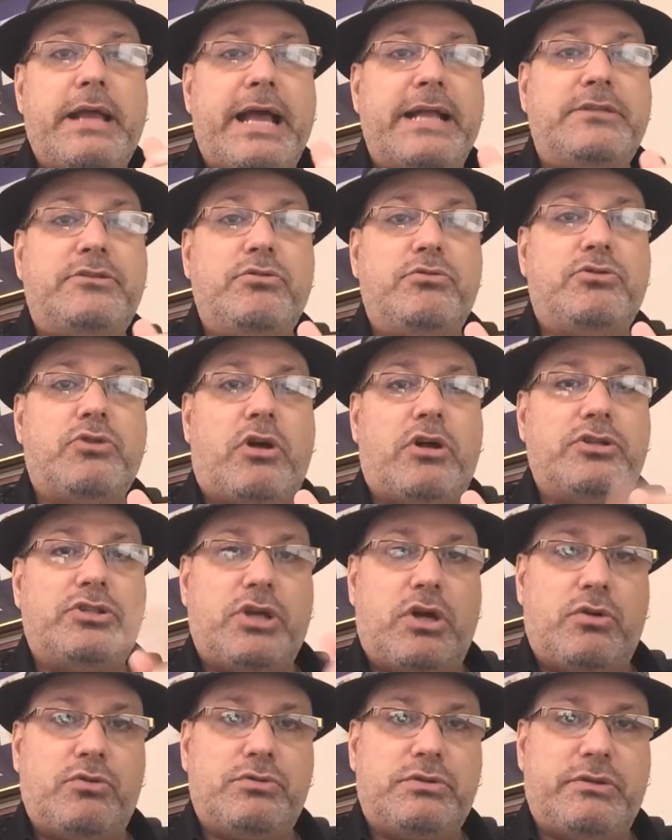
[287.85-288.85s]
Ed Too Tall
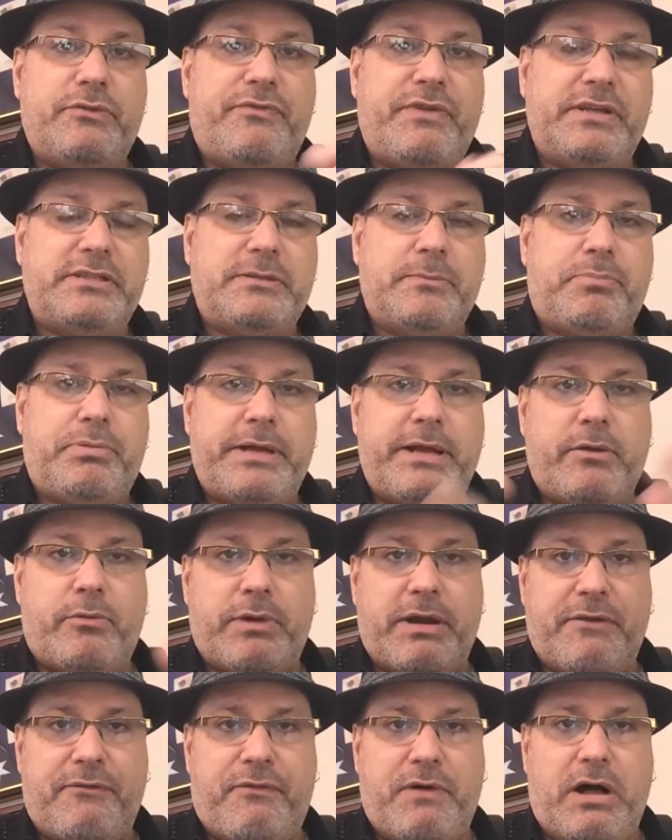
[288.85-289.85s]
Jones, defensive player,
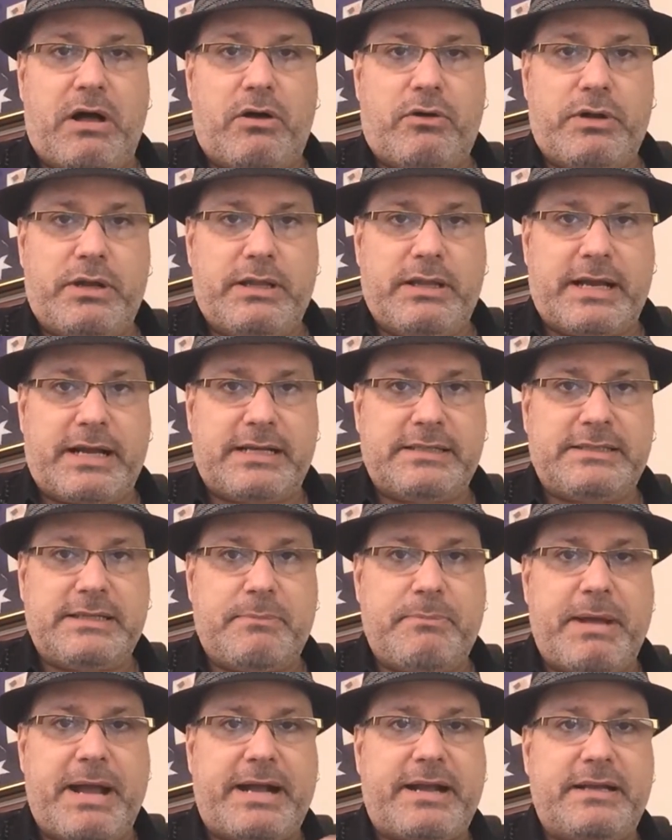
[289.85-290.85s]
when I followed it, like I
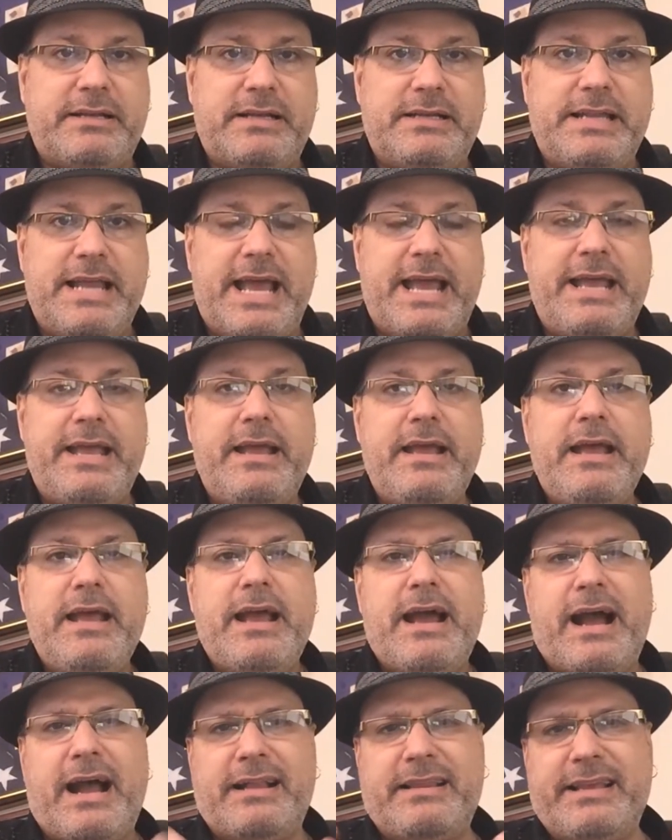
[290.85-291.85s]
said back in the day,
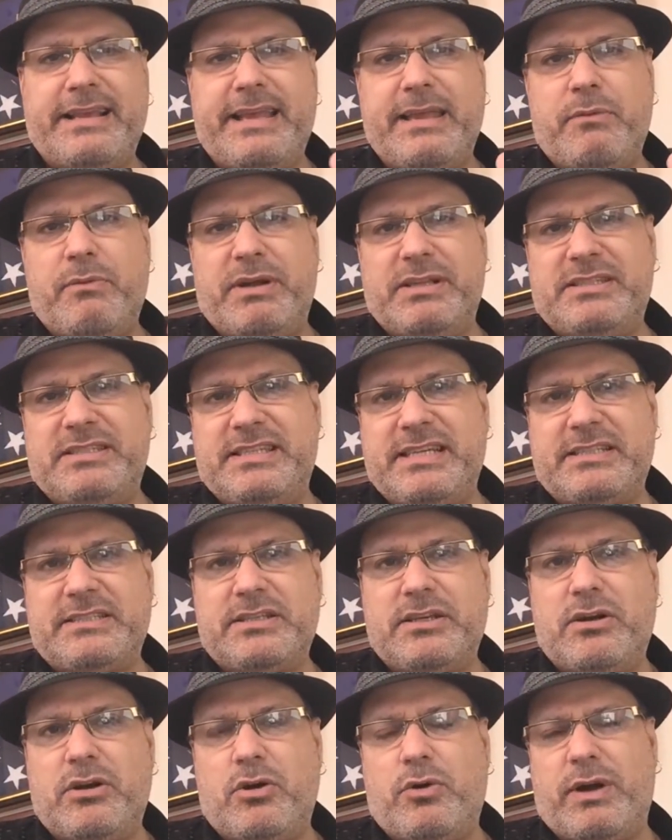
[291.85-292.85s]
I think he went
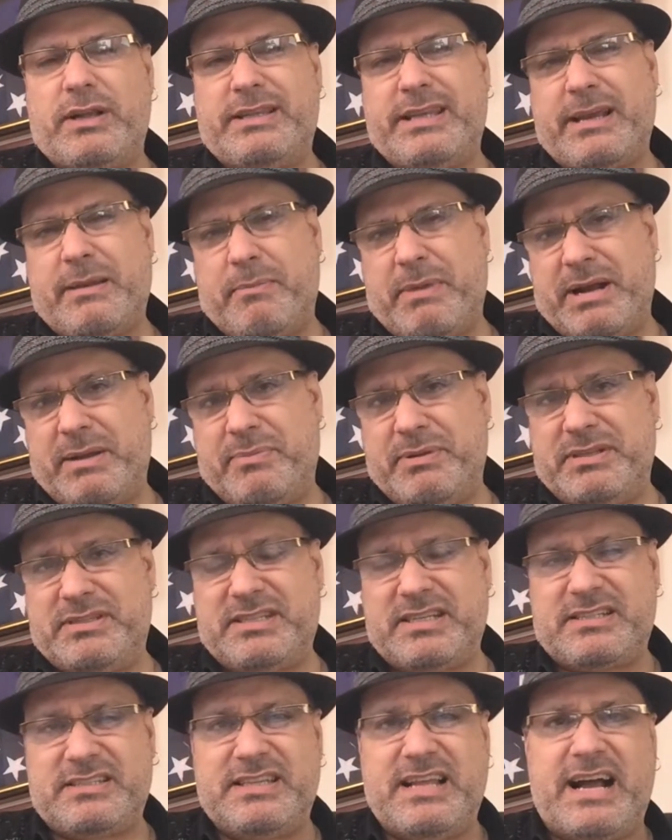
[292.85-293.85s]
6-0. I think it might have been
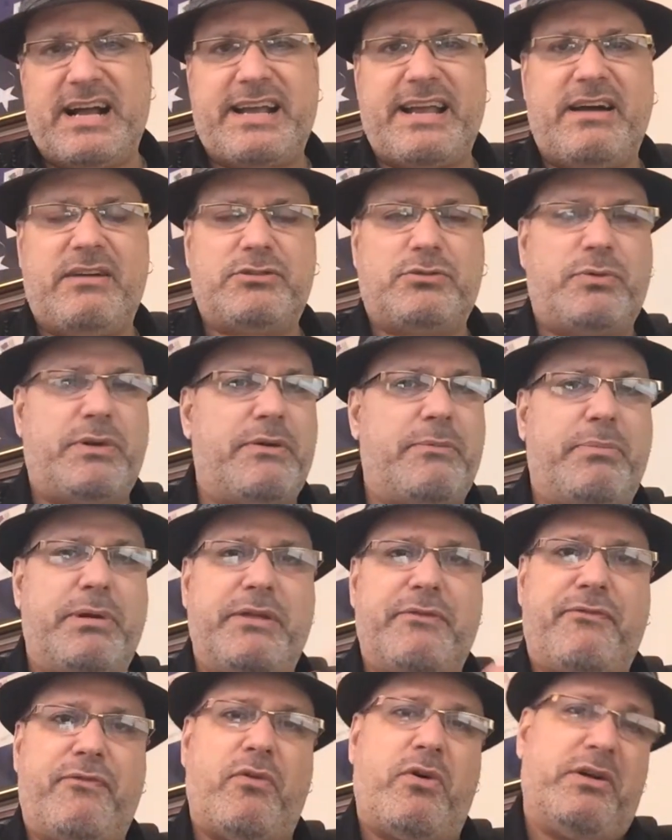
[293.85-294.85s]
6 knockouts, whatever,
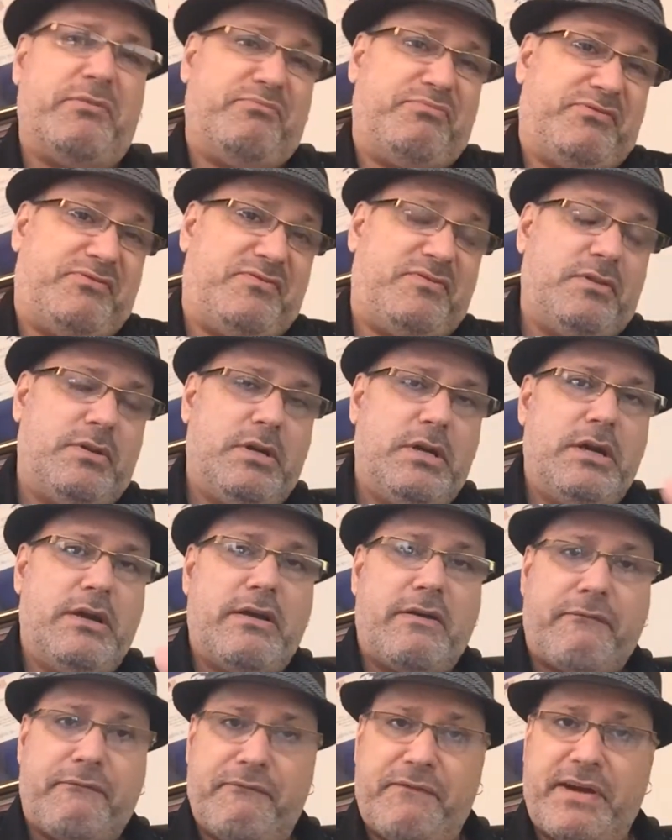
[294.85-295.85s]
but he fought
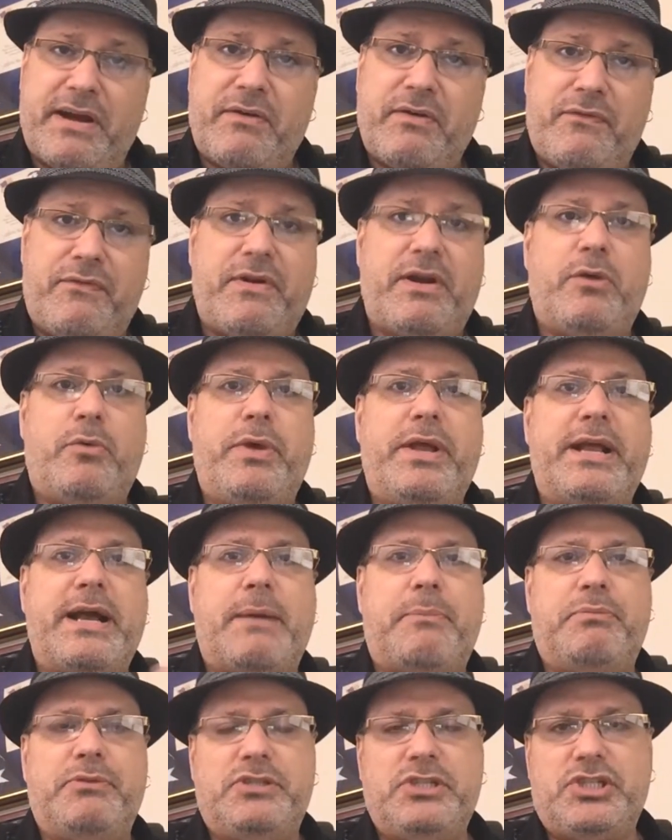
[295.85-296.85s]
very, very weak
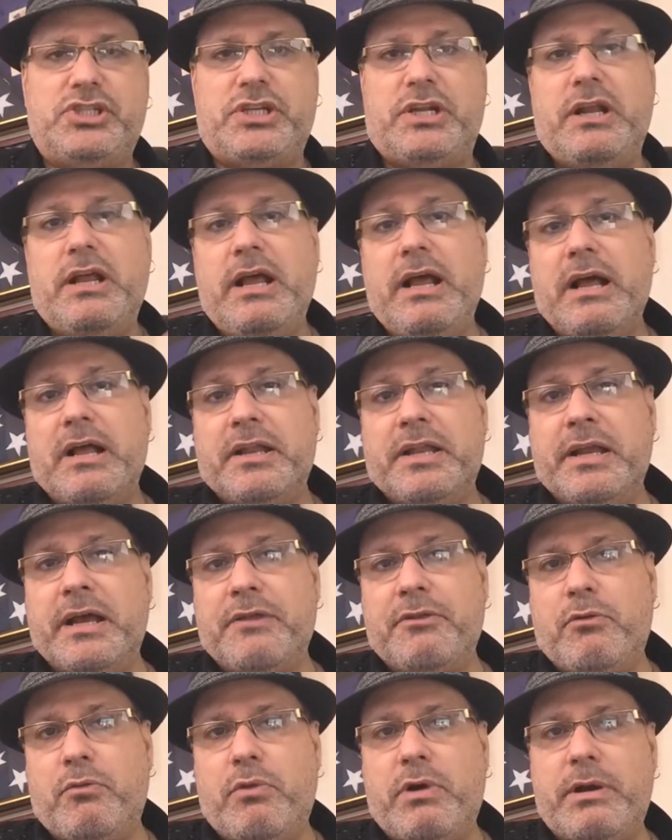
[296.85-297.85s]
opposition. The
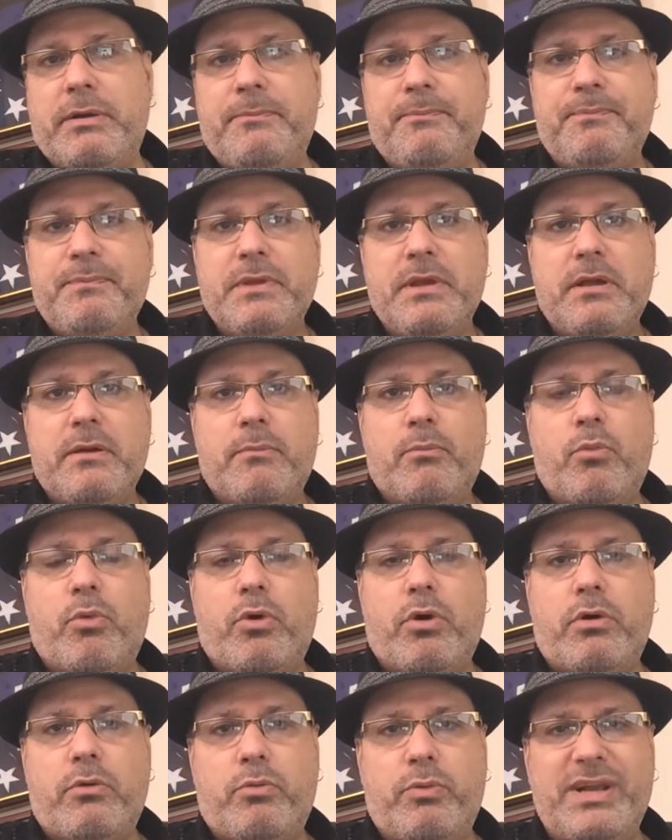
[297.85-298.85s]
other one
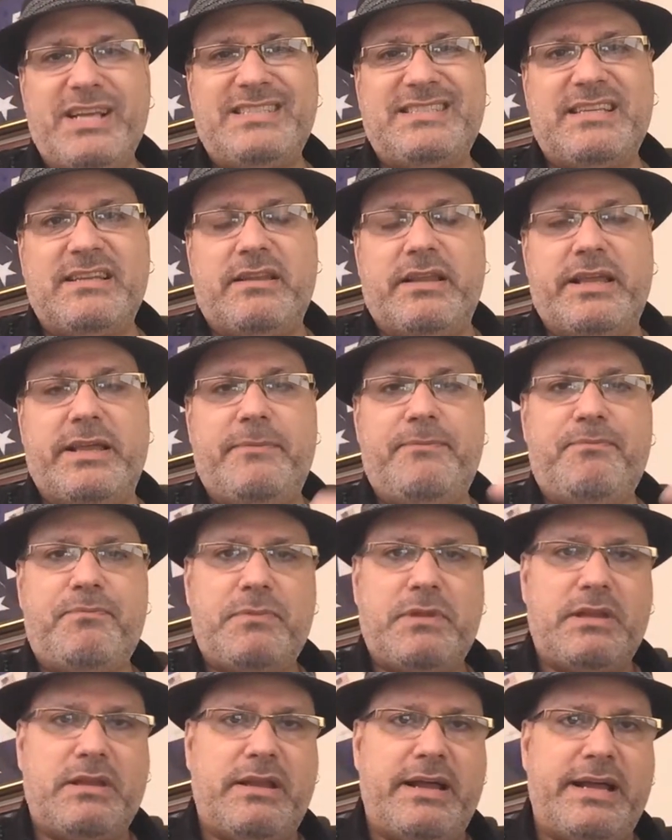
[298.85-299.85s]
More recently,
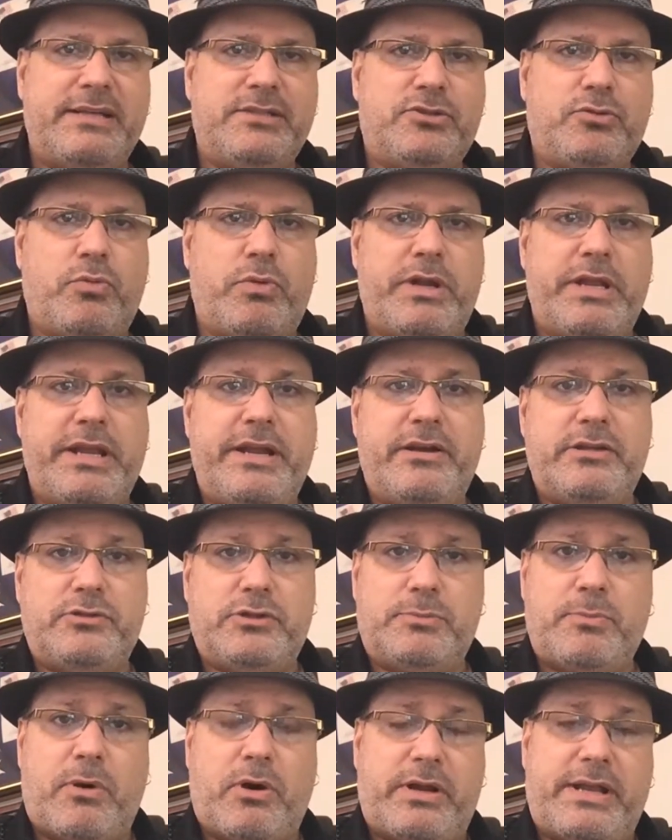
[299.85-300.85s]
in the last 20 years, it
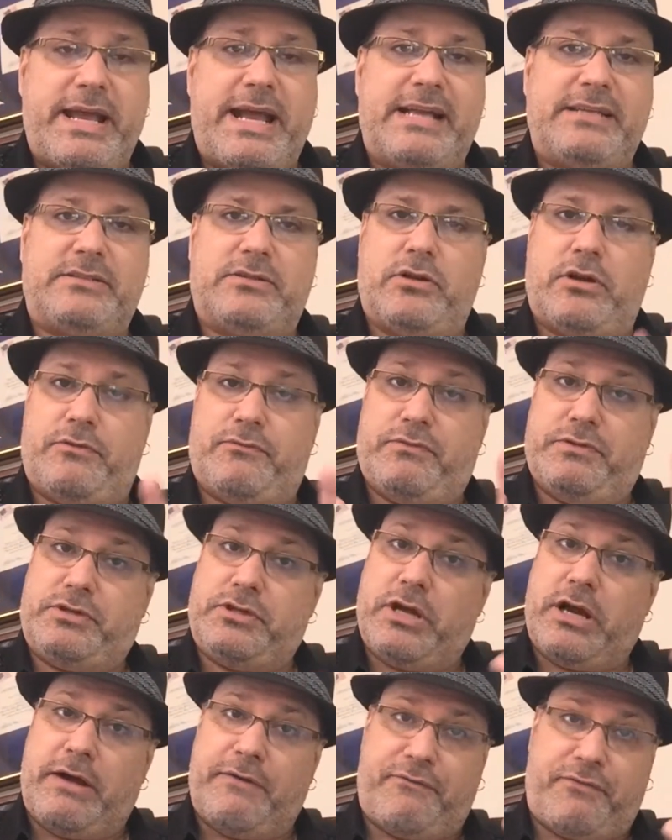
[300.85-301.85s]
was Mark Gastineau,
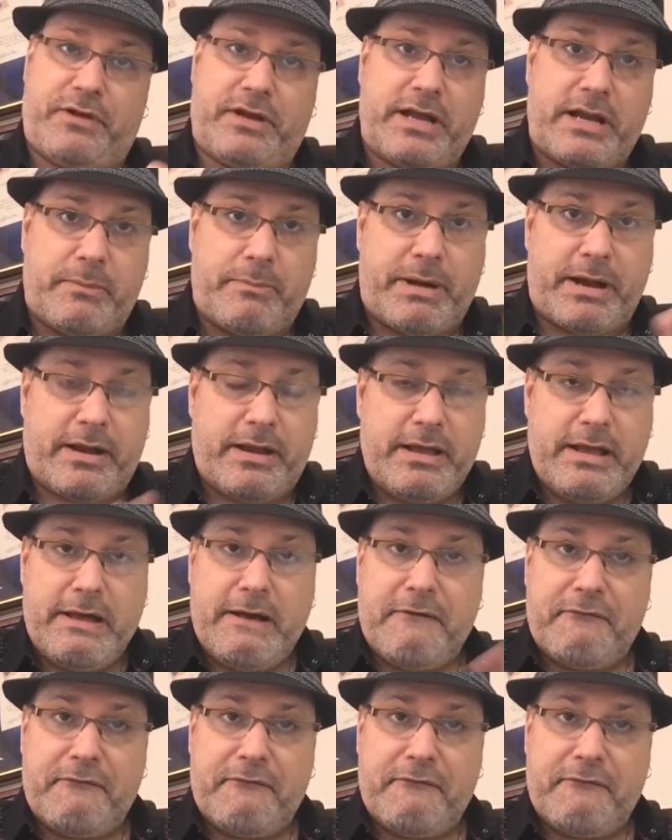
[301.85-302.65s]
which I forget about it.